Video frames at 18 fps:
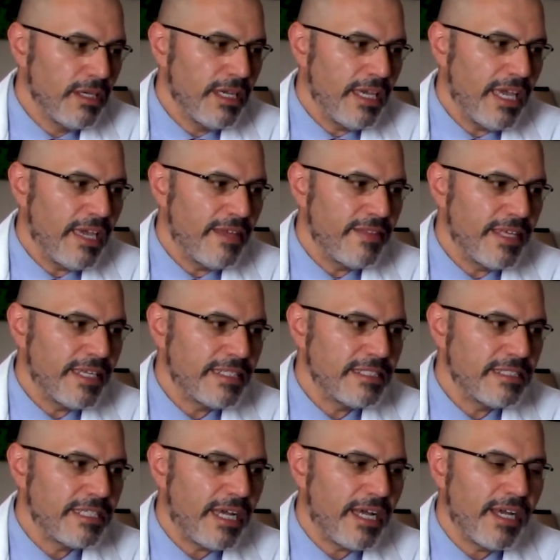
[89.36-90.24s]
and
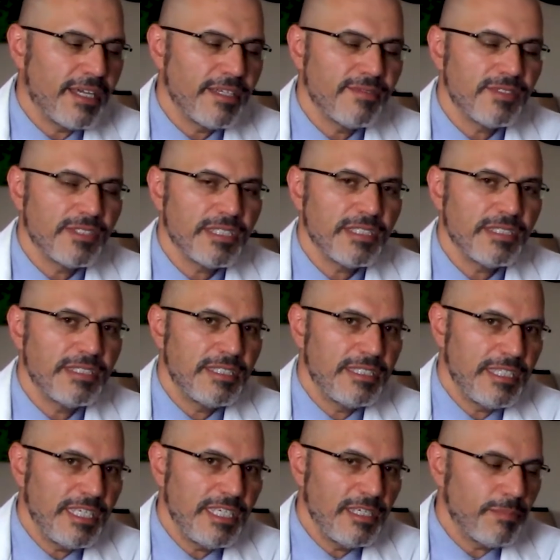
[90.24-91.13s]
then dives
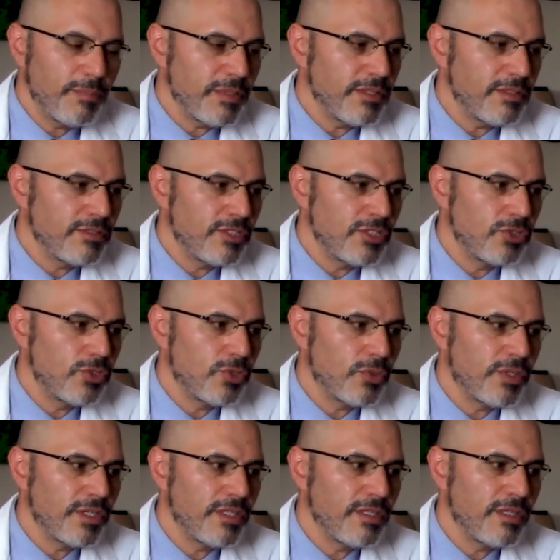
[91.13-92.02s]
deep to
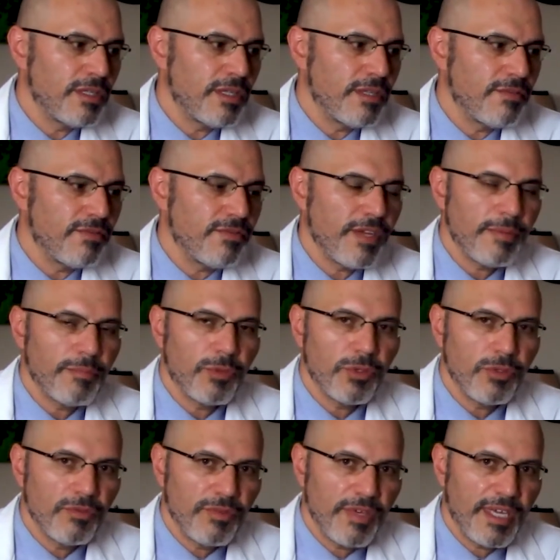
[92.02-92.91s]
join the
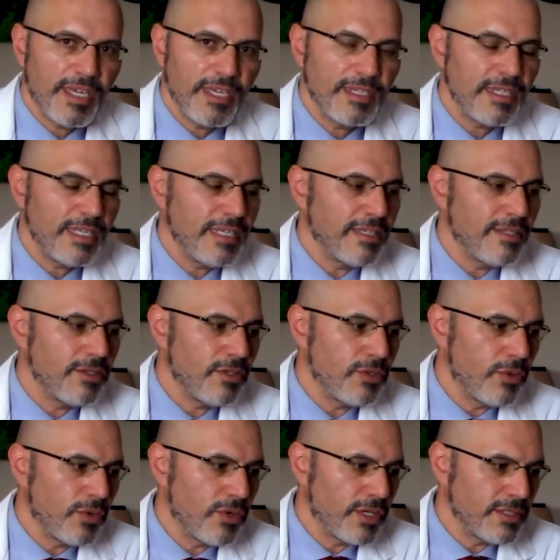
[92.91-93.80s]
femoral vein in the
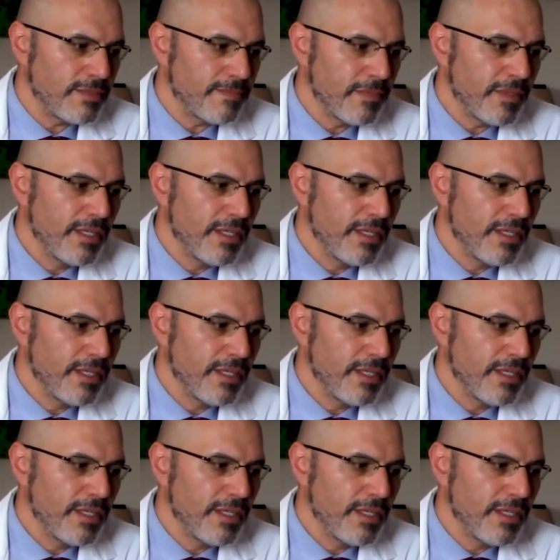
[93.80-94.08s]
groin.